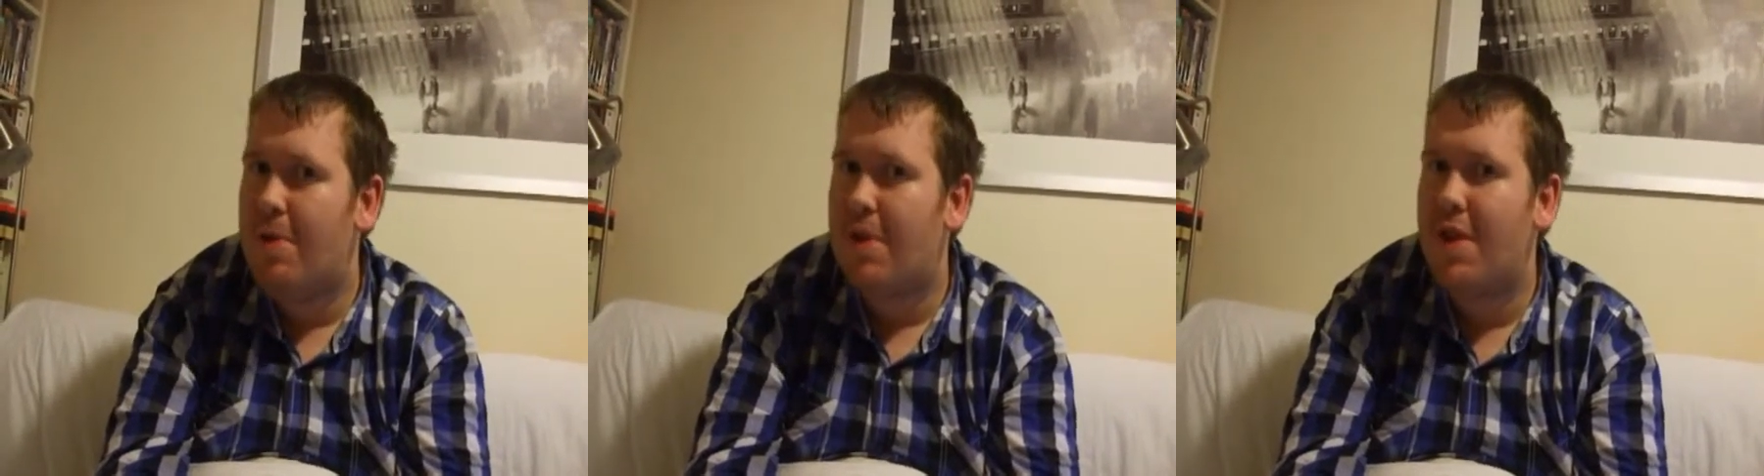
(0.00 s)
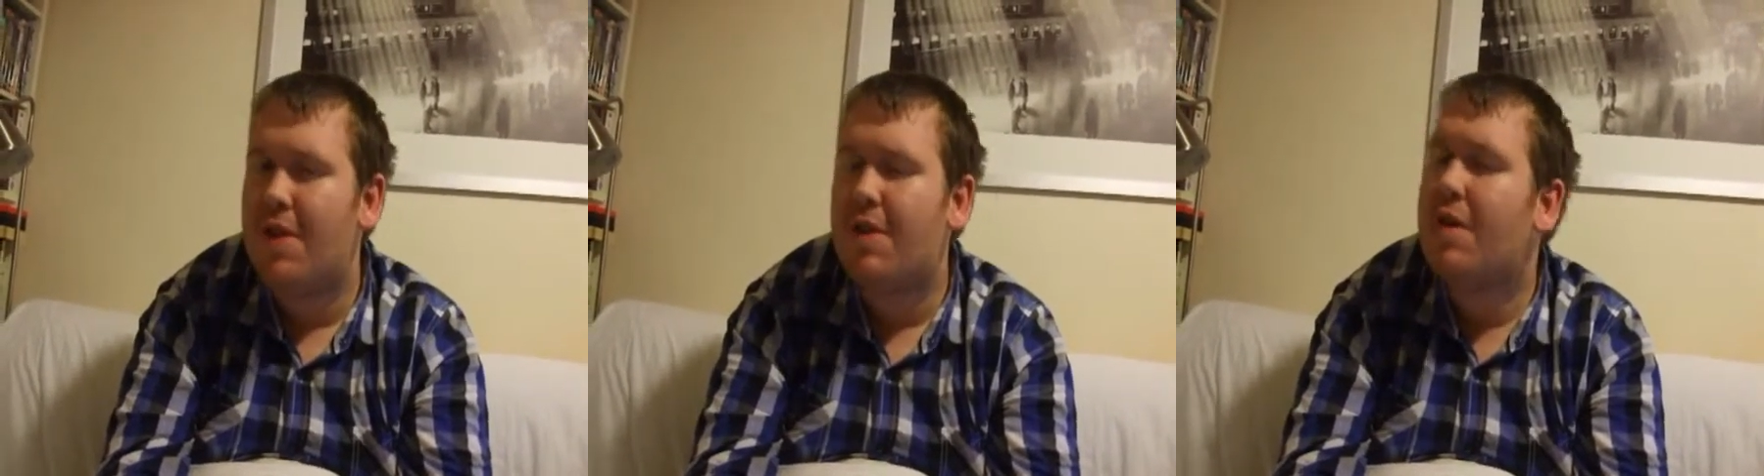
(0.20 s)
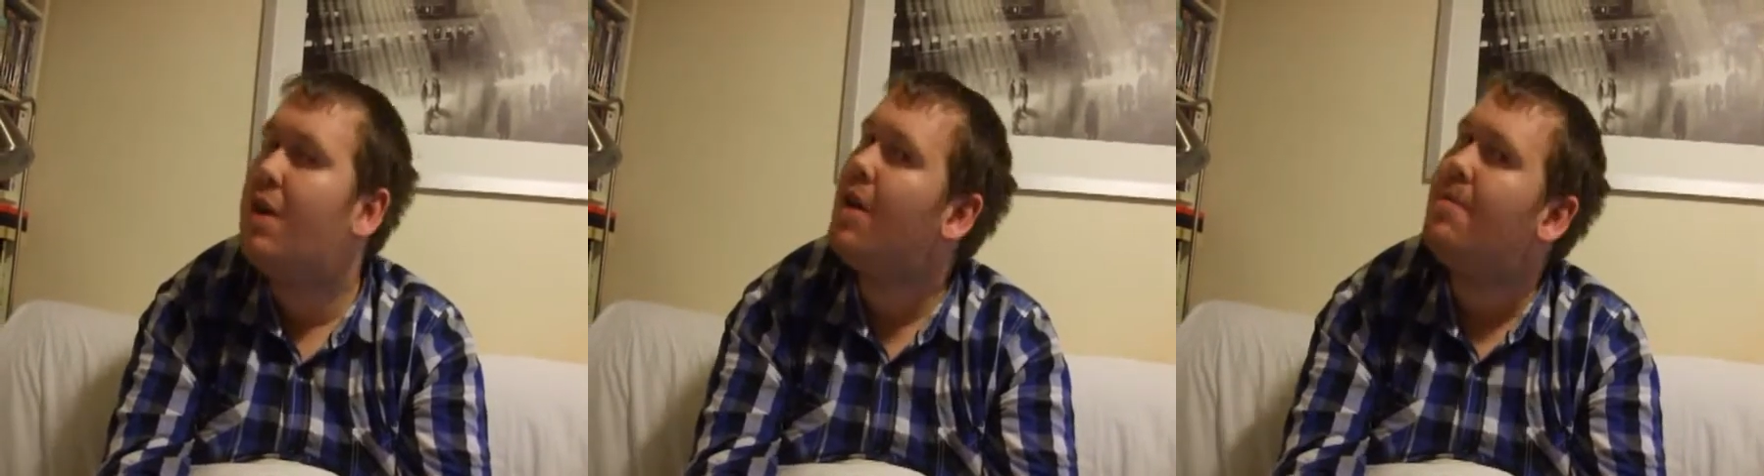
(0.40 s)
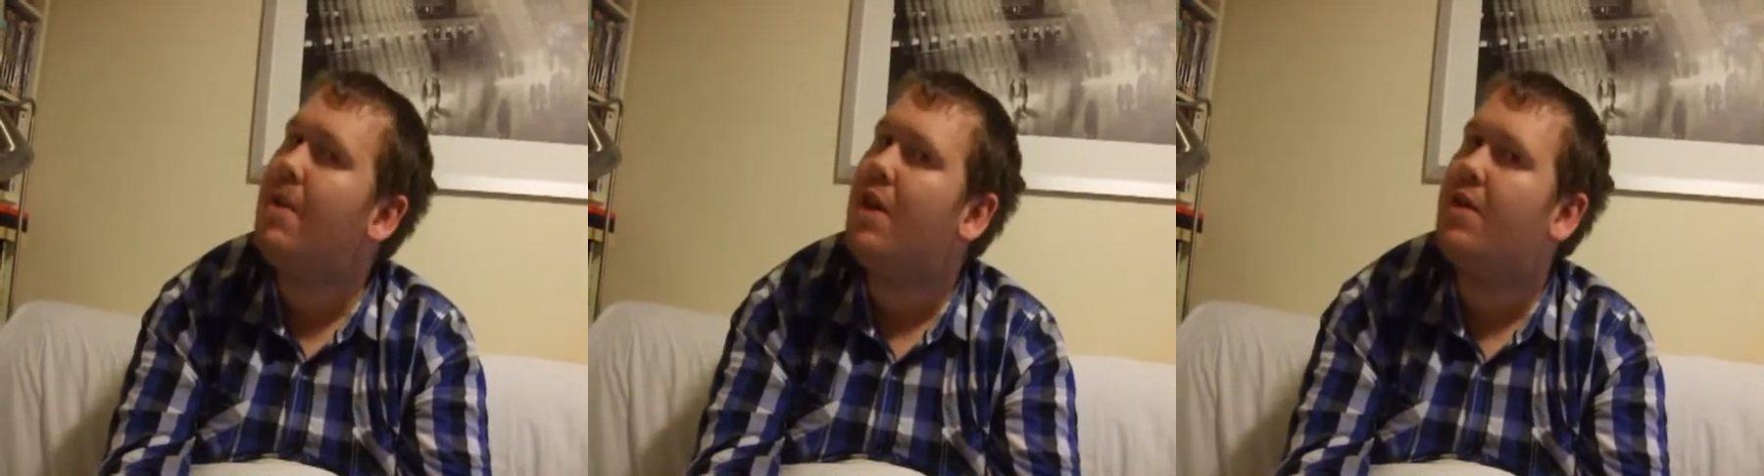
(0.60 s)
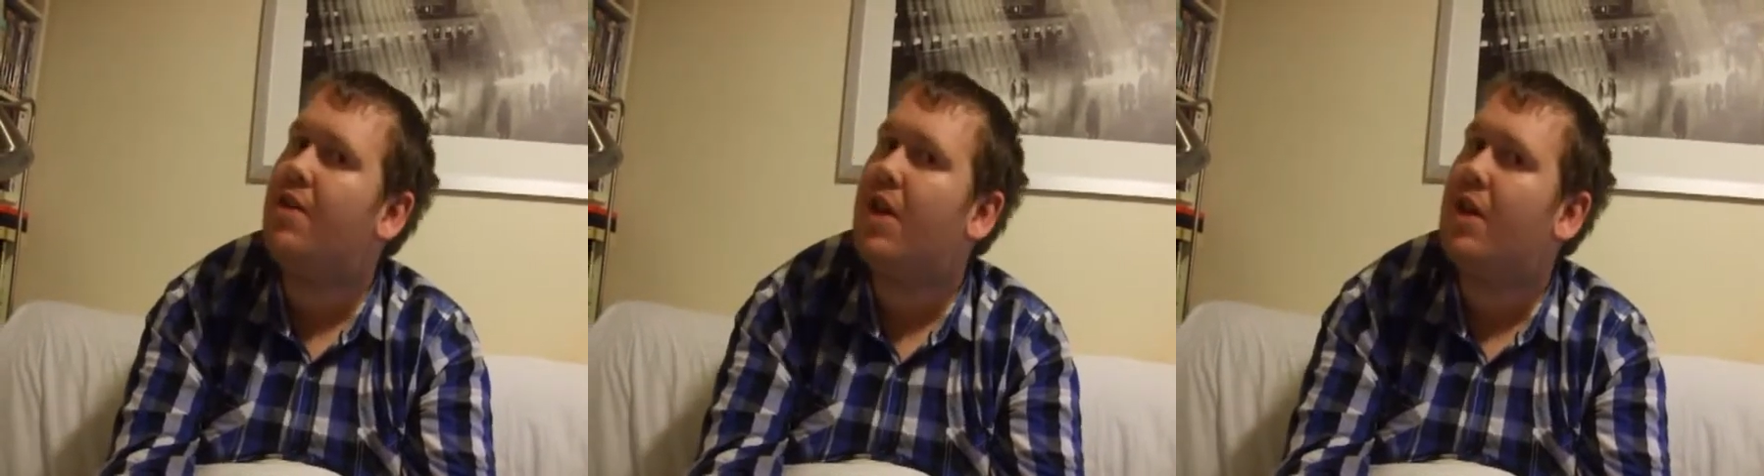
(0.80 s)
but this time
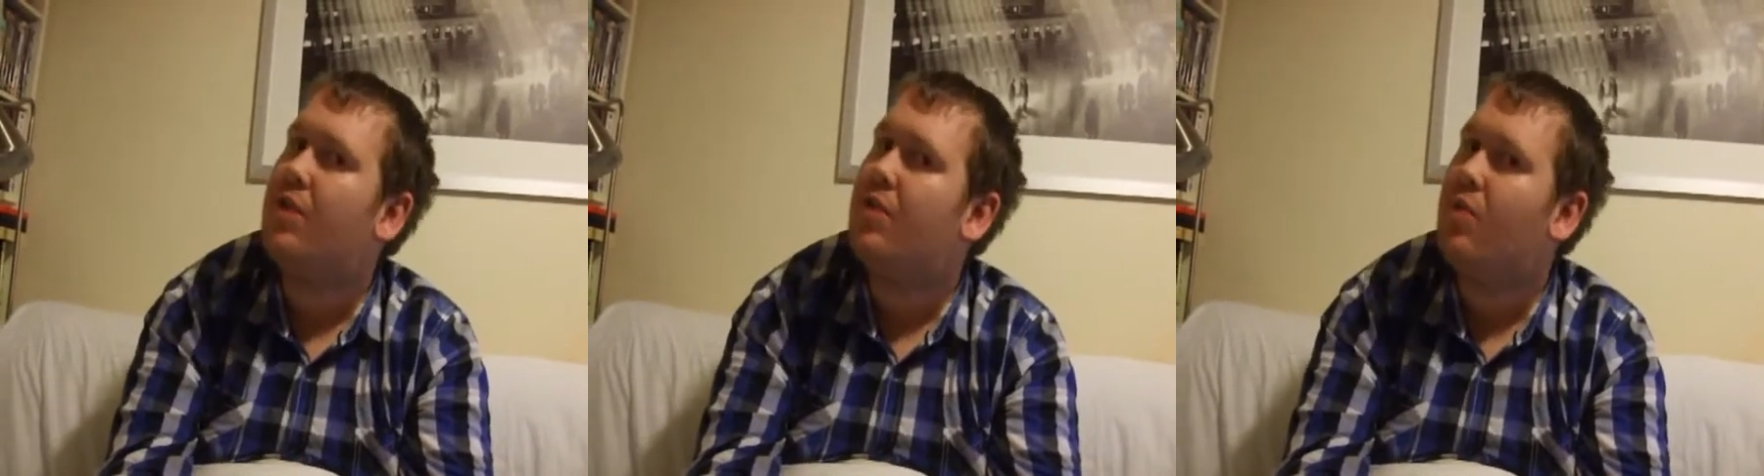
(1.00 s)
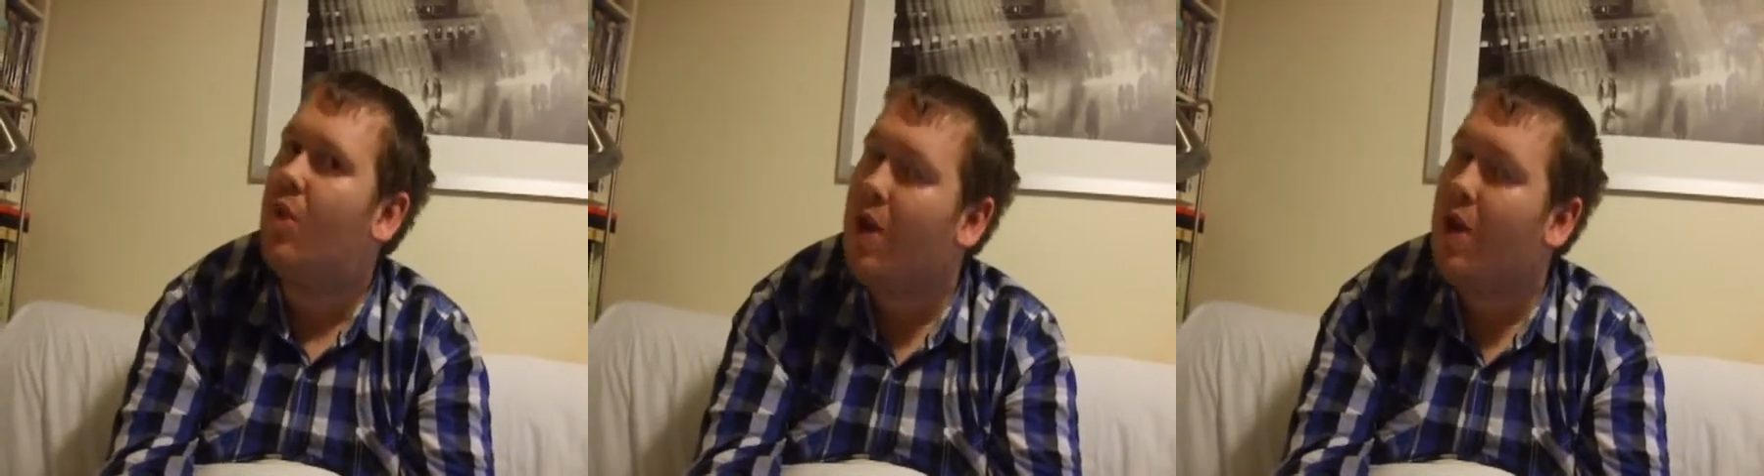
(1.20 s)
instead of